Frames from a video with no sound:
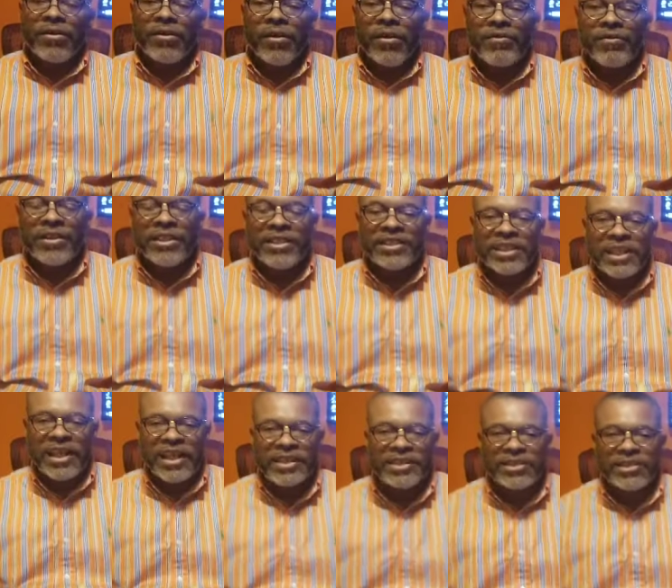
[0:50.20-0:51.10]
of these
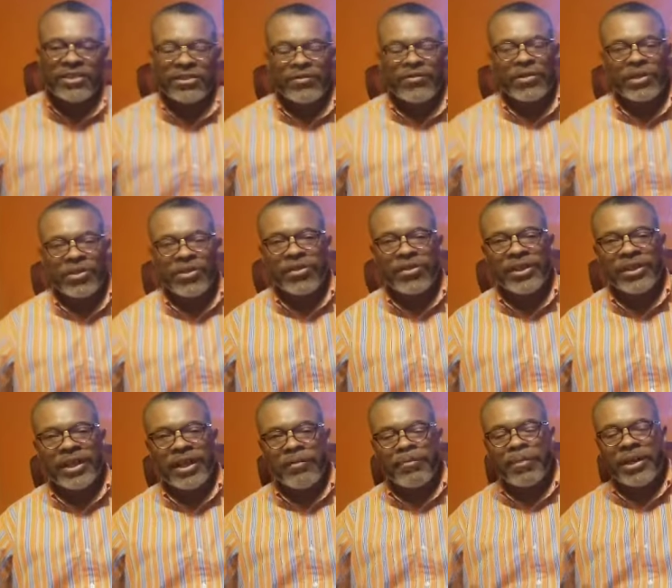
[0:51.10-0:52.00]
lessons of the
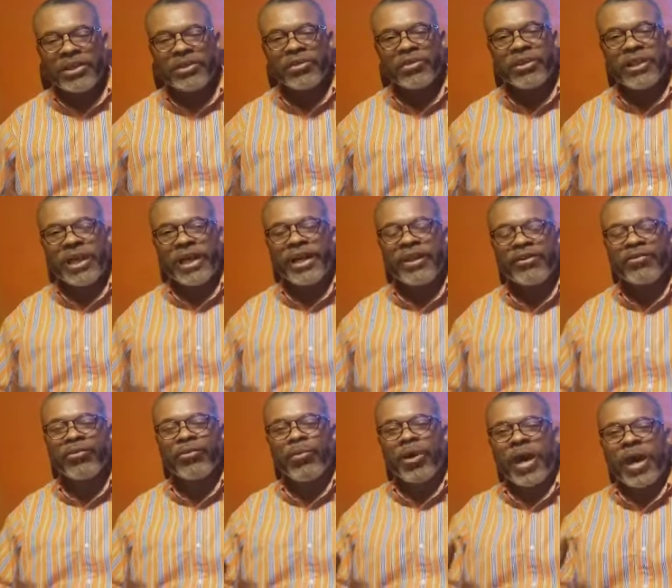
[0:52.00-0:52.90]
30-day mental diet,
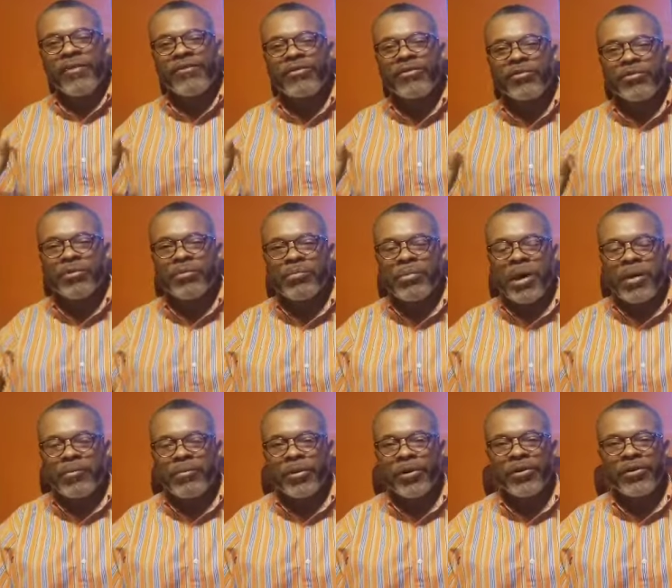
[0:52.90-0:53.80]
we have to
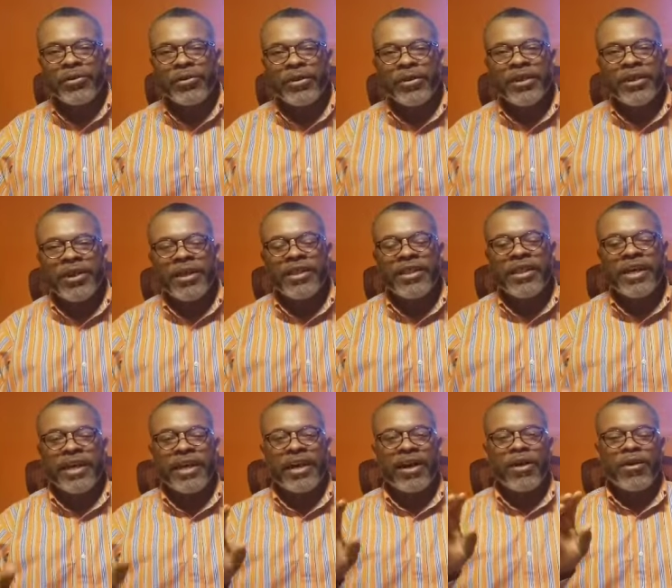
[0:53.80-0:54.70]
remember
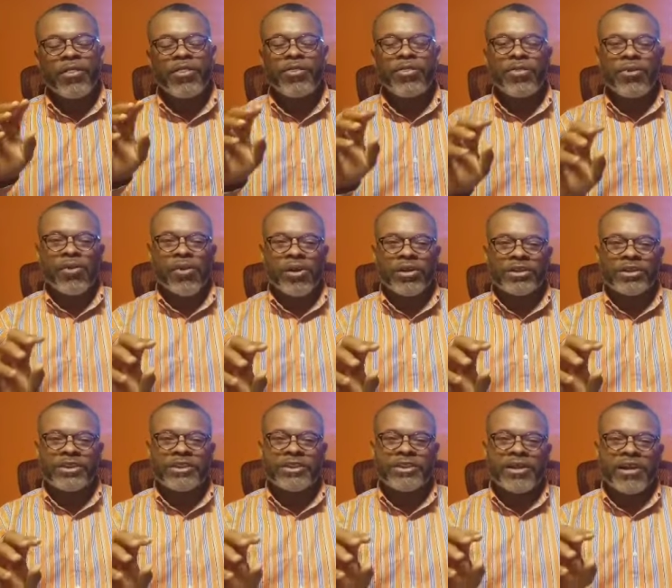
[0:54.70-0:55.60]
that our
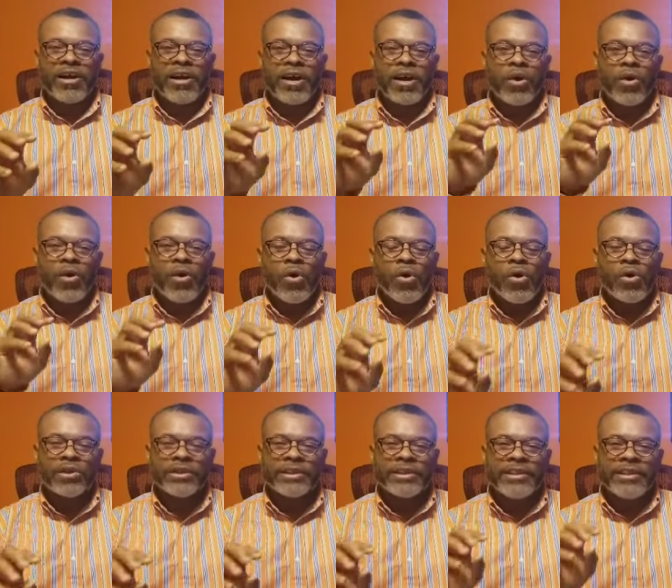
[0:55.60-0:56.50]
thoughts are
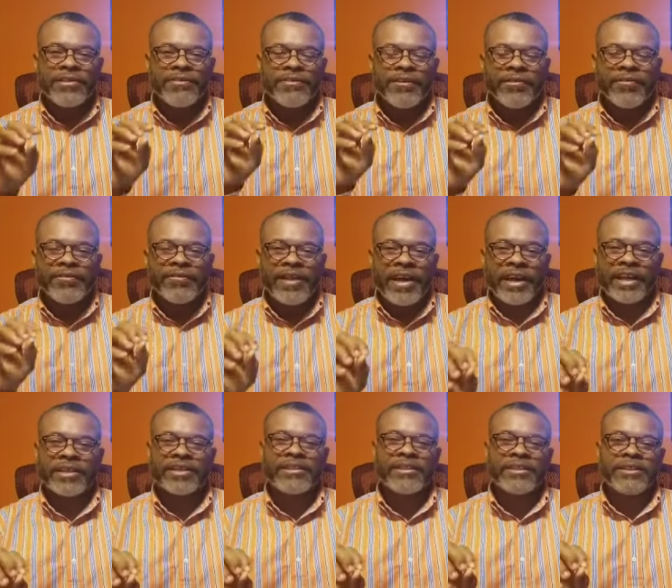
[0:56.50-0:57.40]
causative
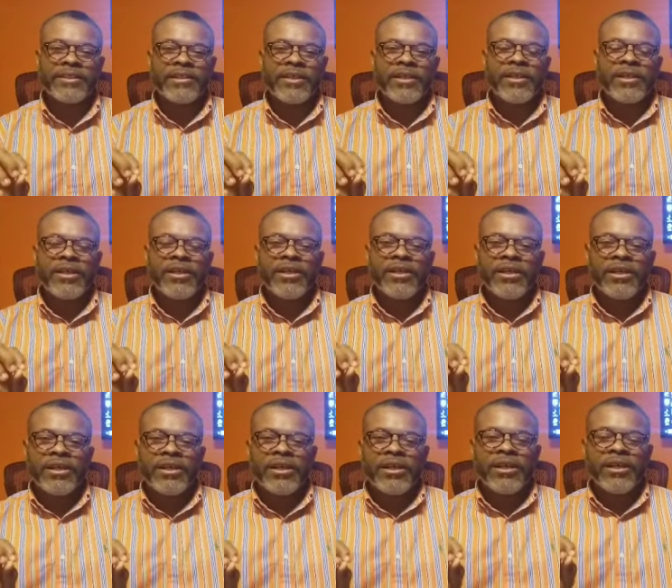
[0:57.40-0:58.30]
effects
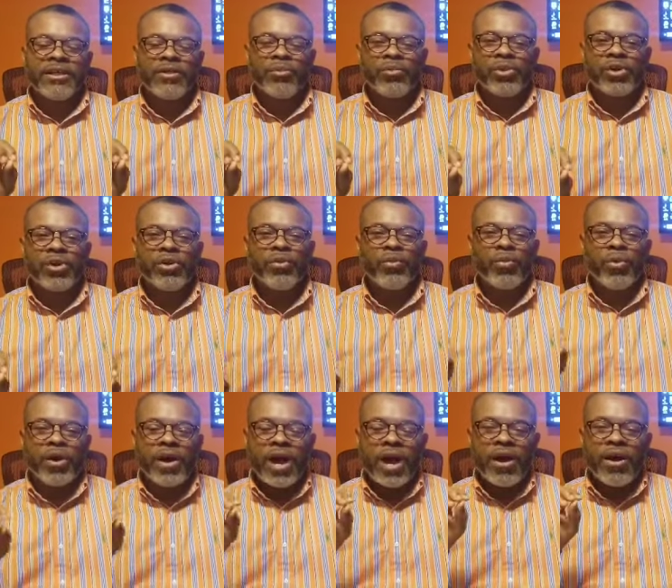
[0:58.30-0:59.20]
in the world.
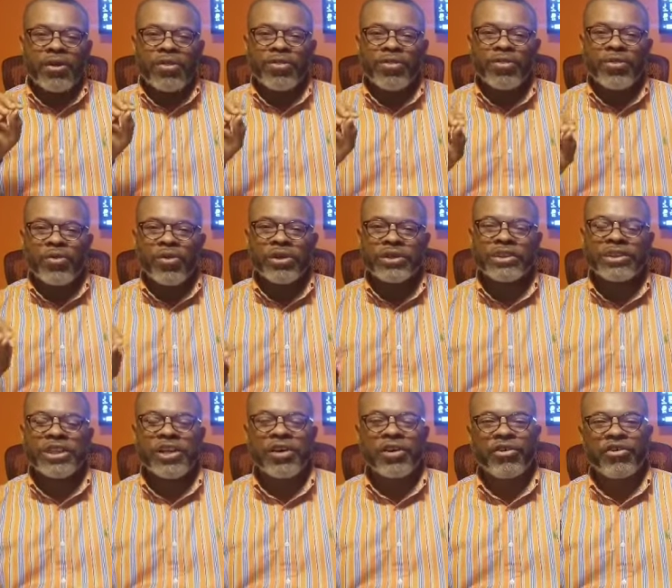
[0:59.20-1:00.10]
Our
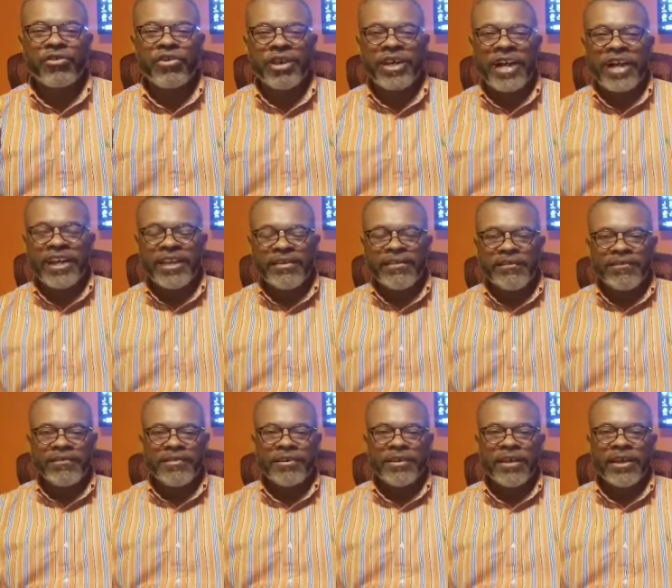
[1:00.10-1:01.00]
thoughts are creative,
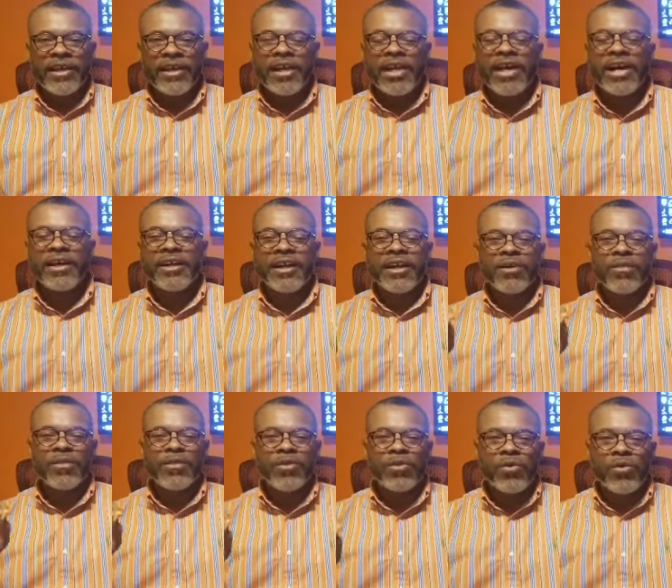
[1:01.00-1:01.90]
and our
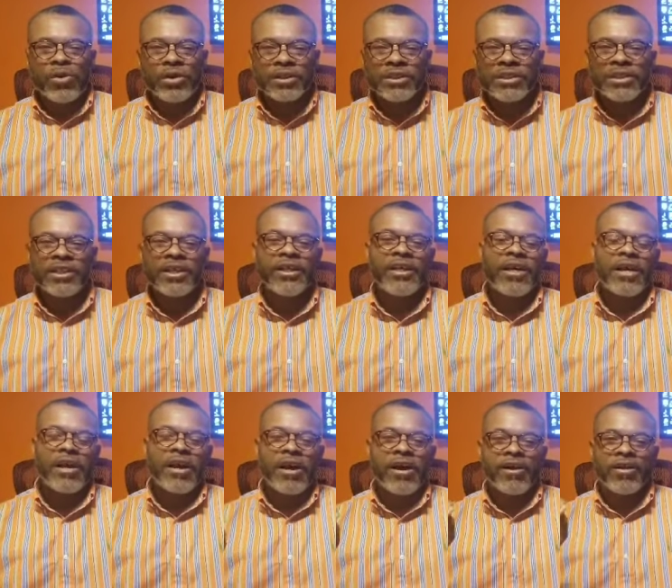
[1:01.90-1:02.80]
thoughts
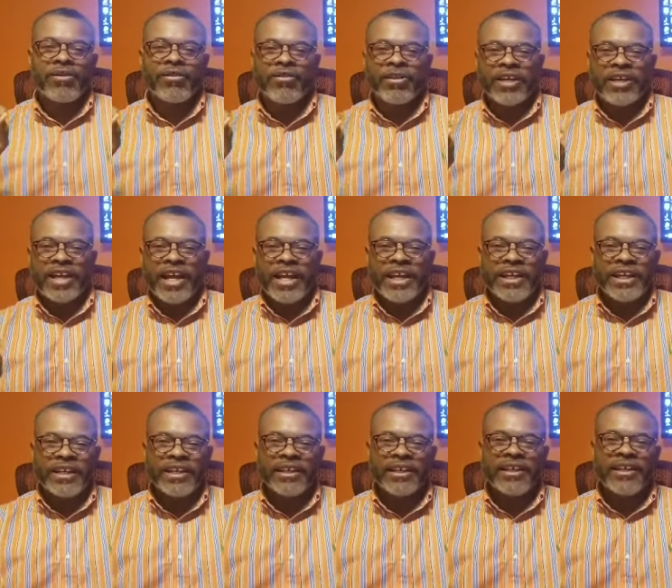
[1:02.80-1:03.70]
are
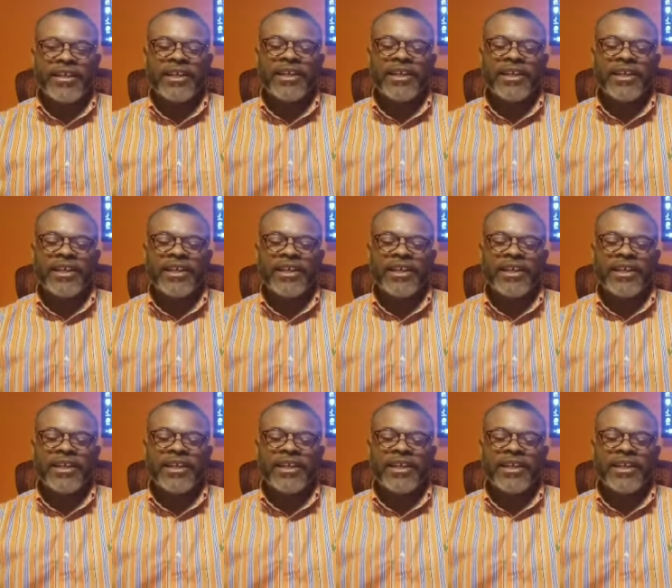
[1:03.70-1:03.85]
creating